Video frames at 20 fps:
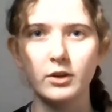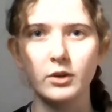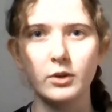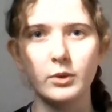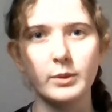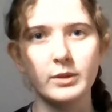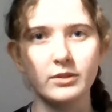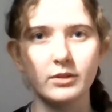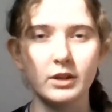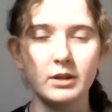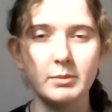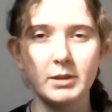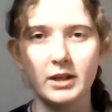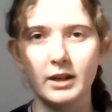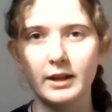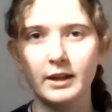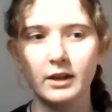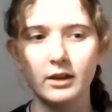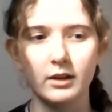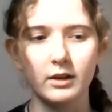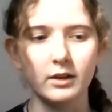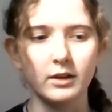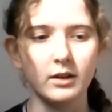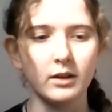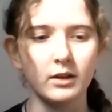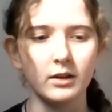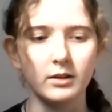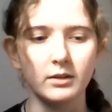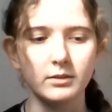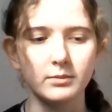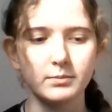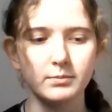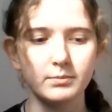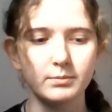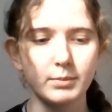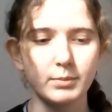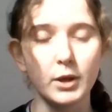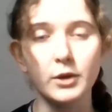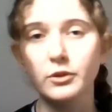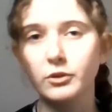who is going to be like a
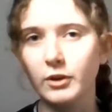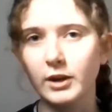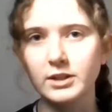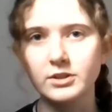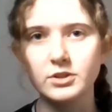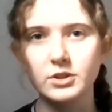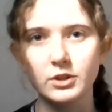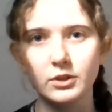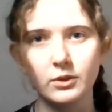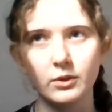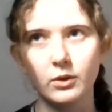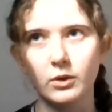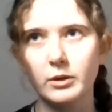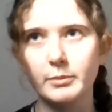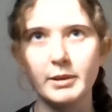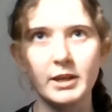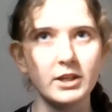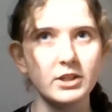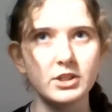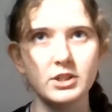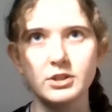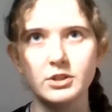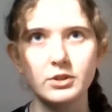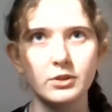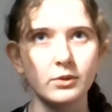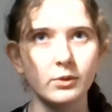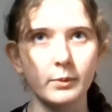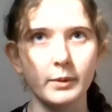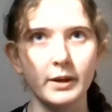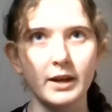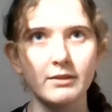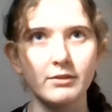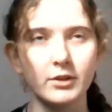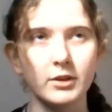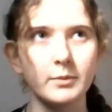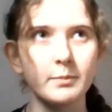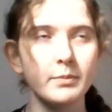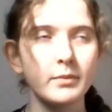postgrad student or a PhD student or whatever,